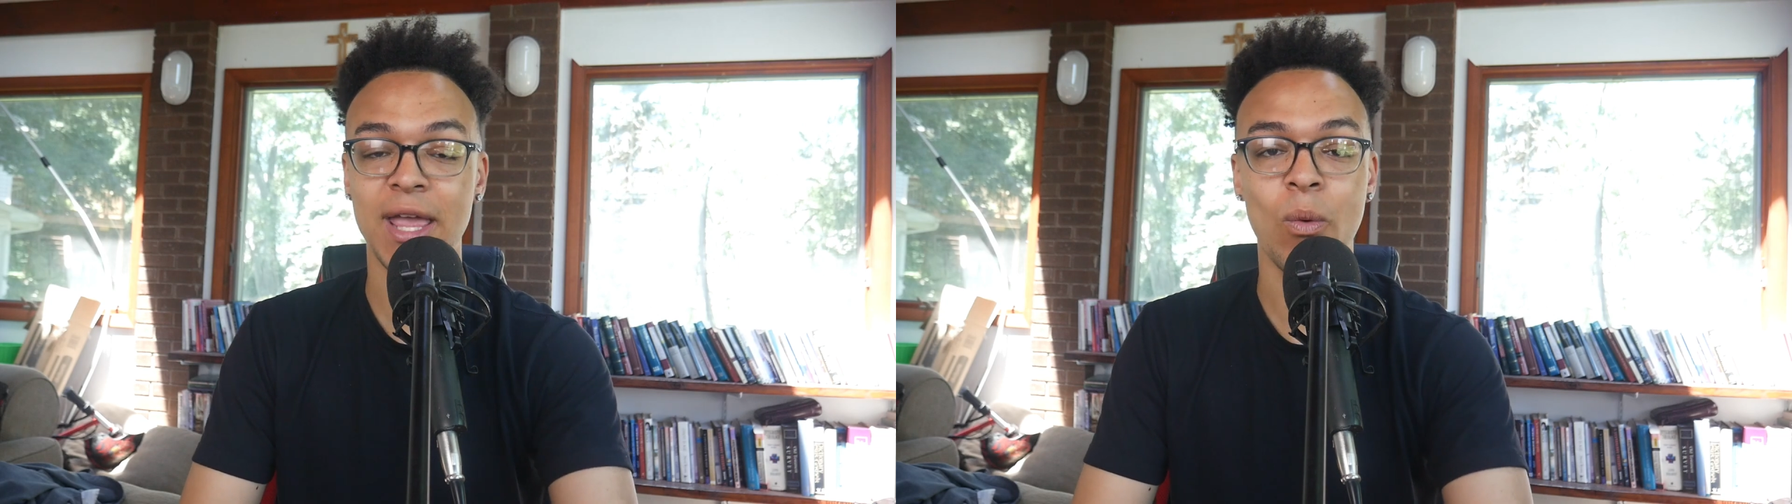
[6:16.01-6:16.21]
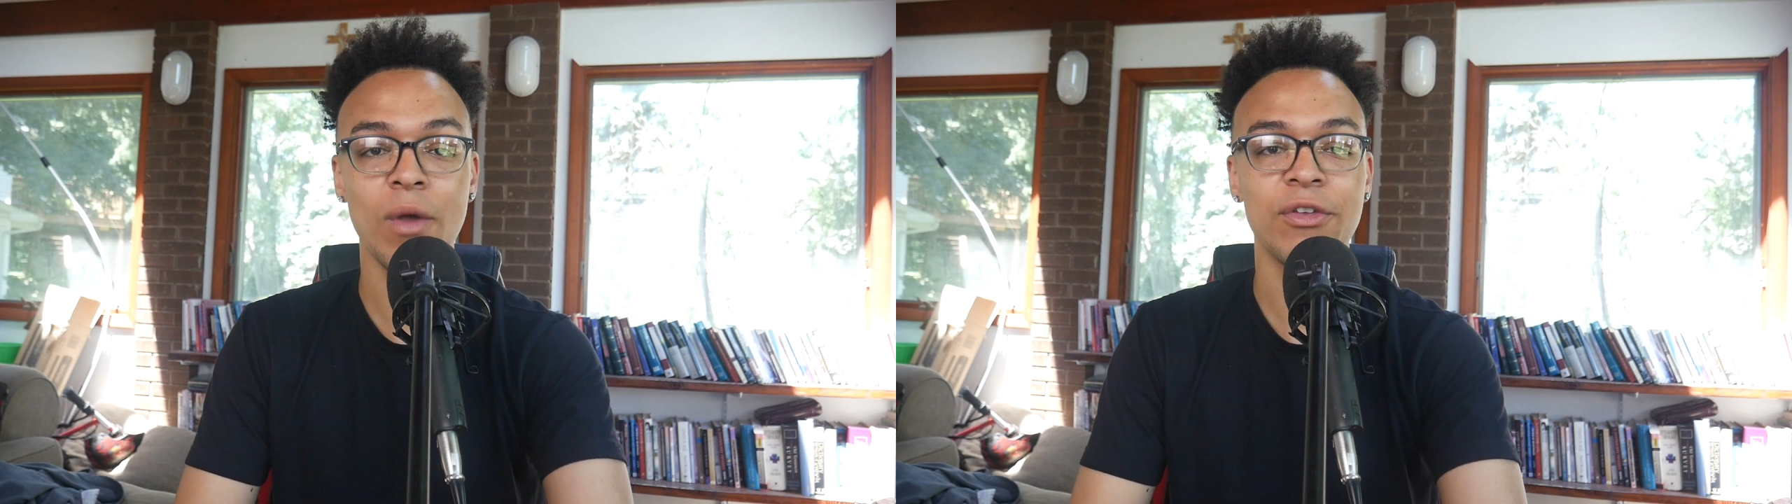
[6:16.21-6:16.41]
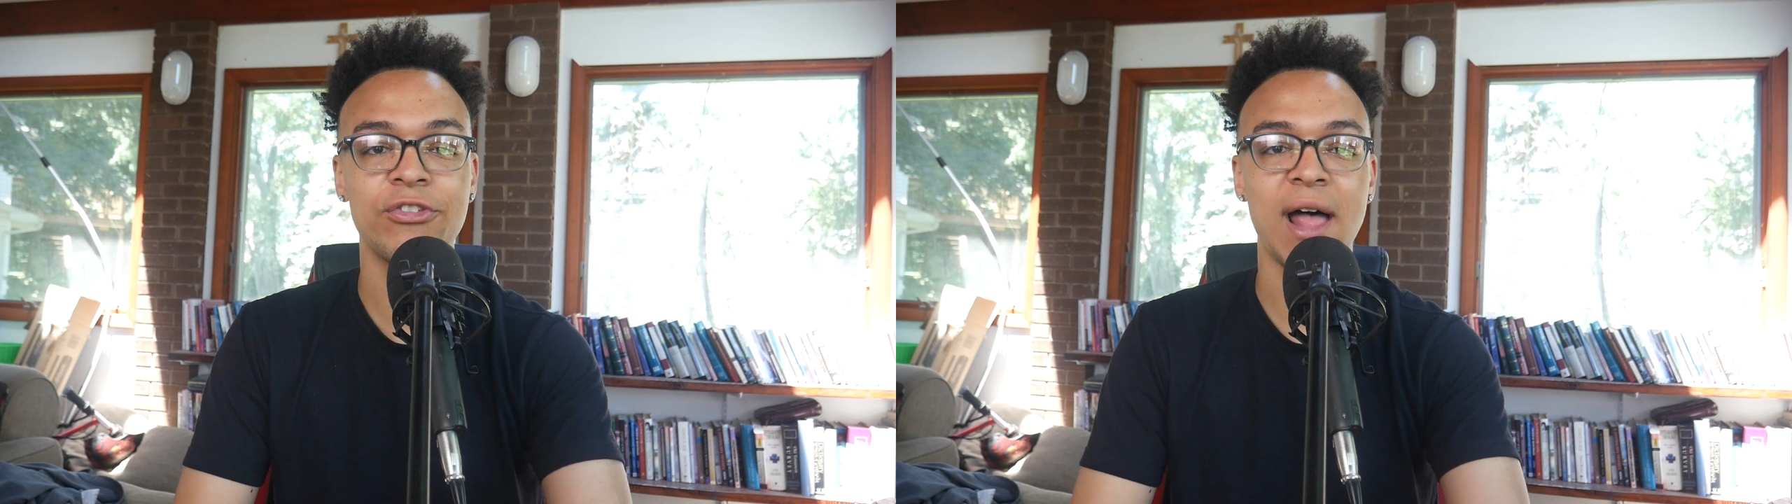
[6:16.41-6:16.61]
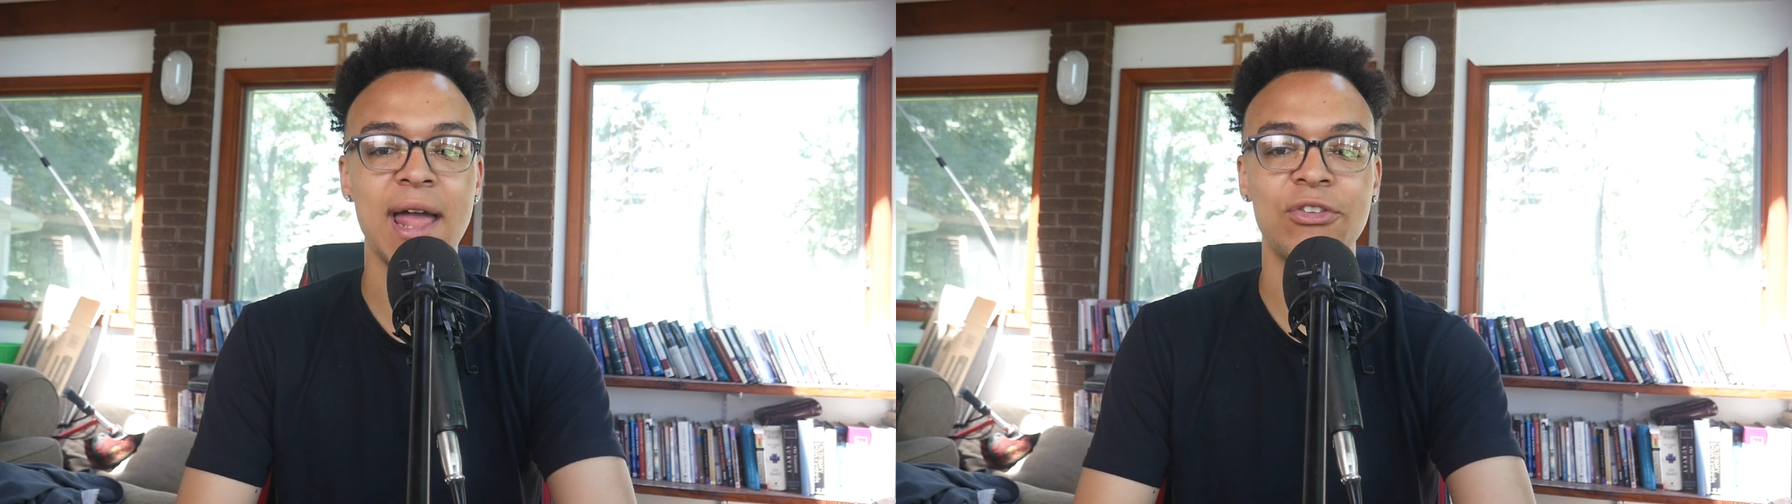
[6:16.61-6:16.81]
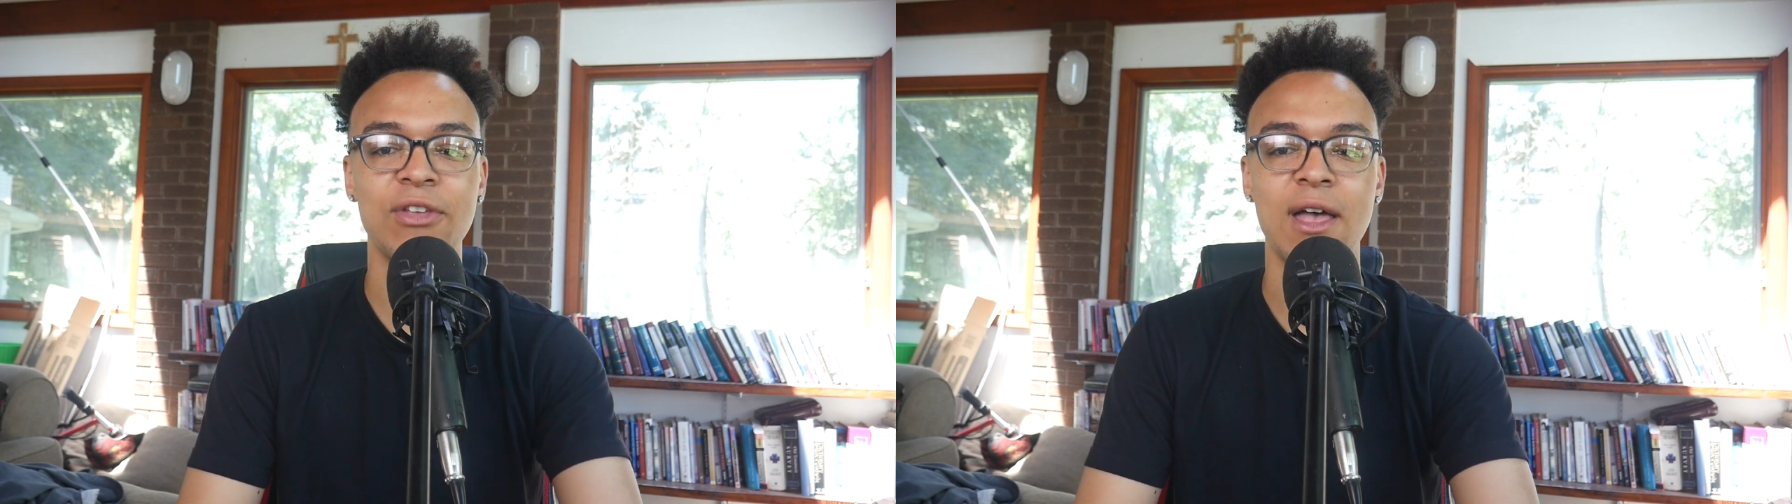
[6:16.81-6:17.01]
at what the
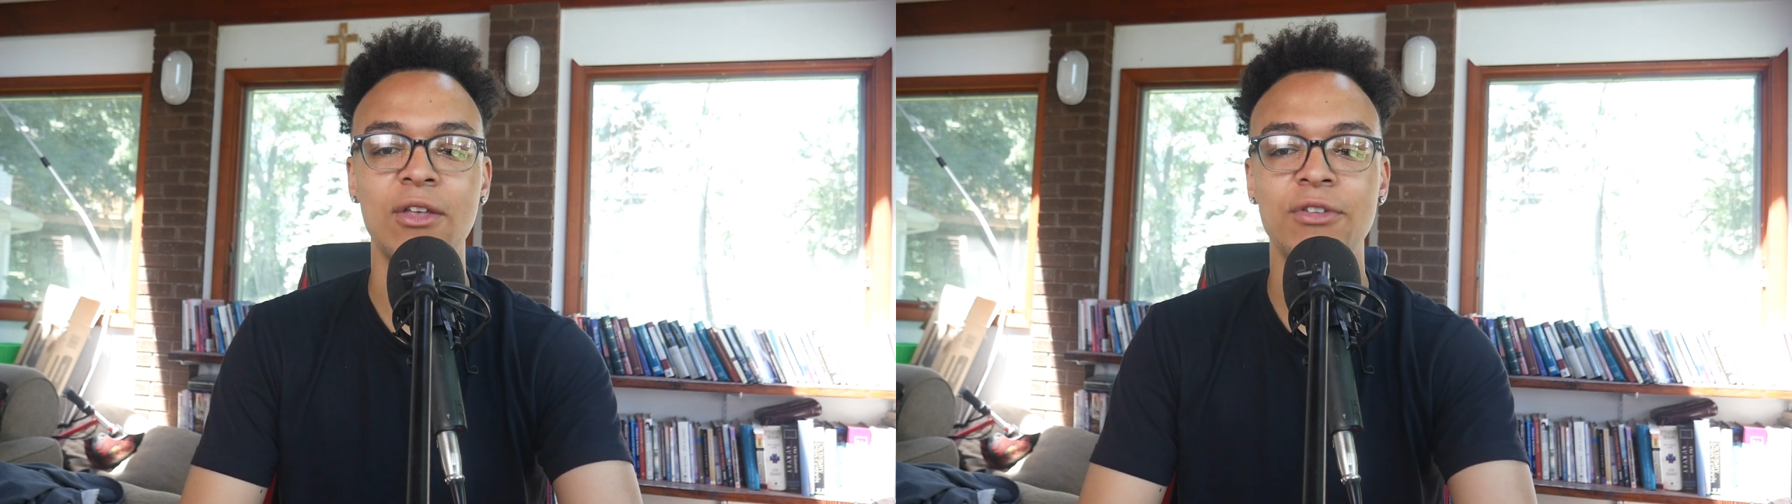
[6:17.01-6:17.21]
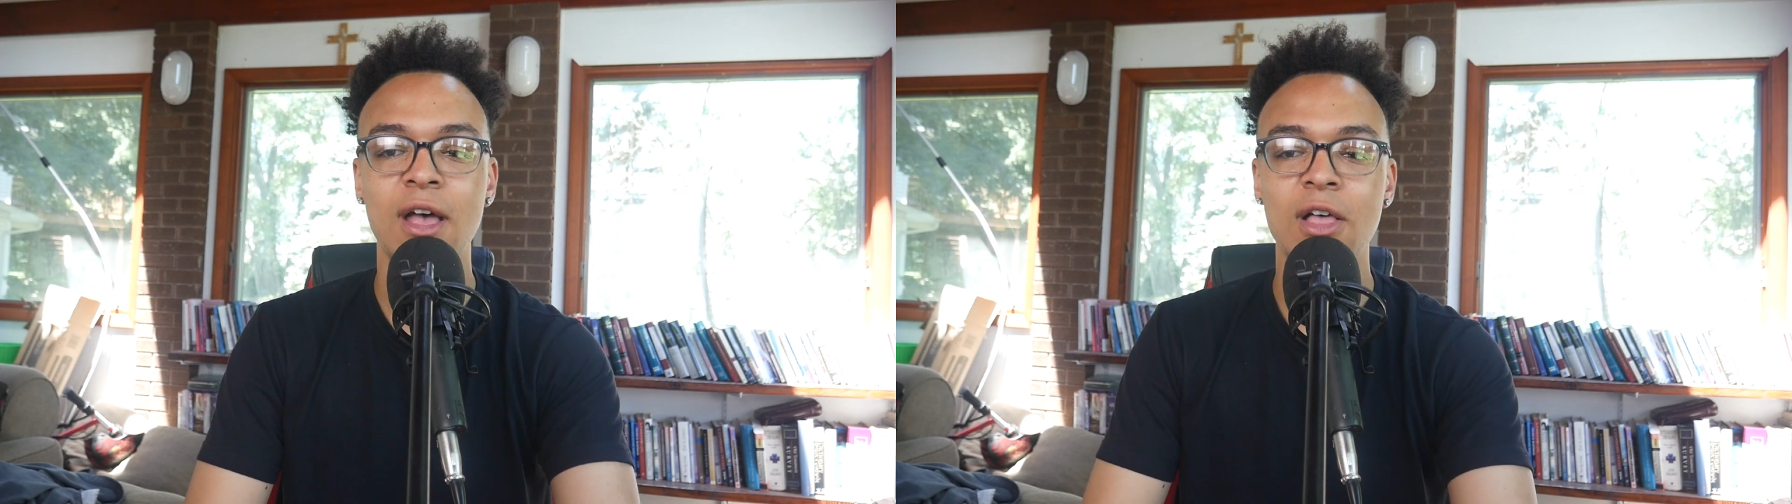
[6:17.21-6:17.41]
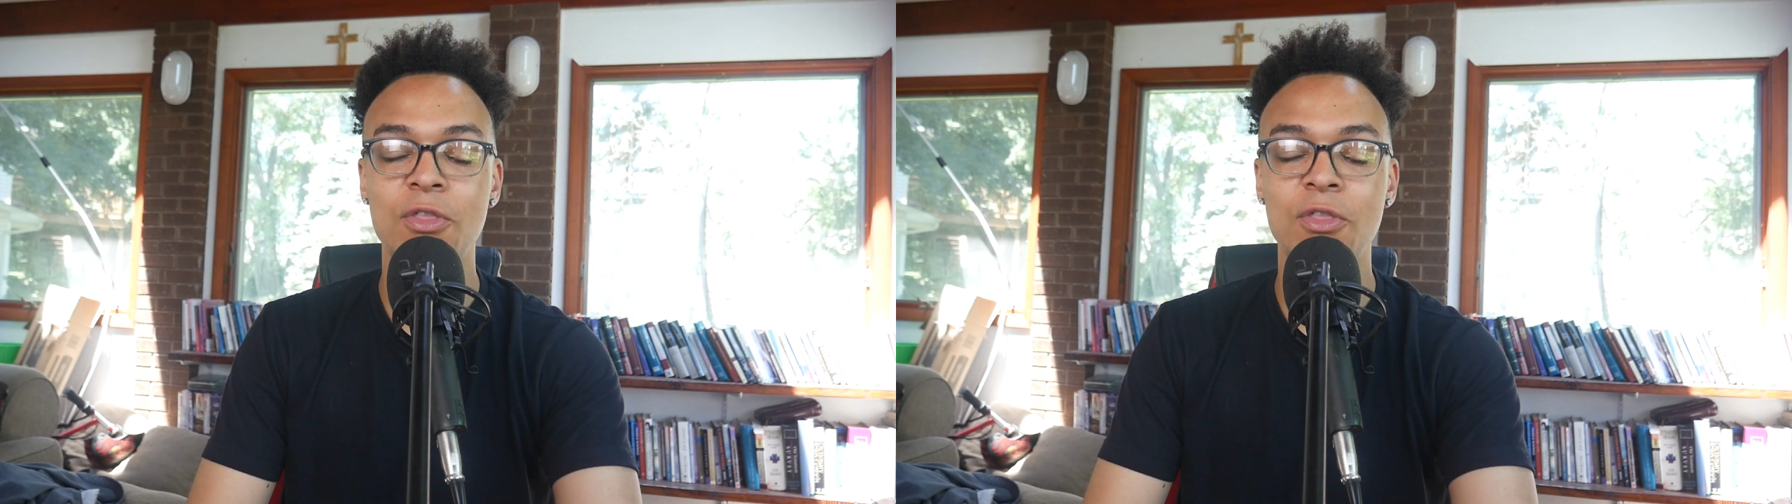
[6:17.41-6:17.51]
science says,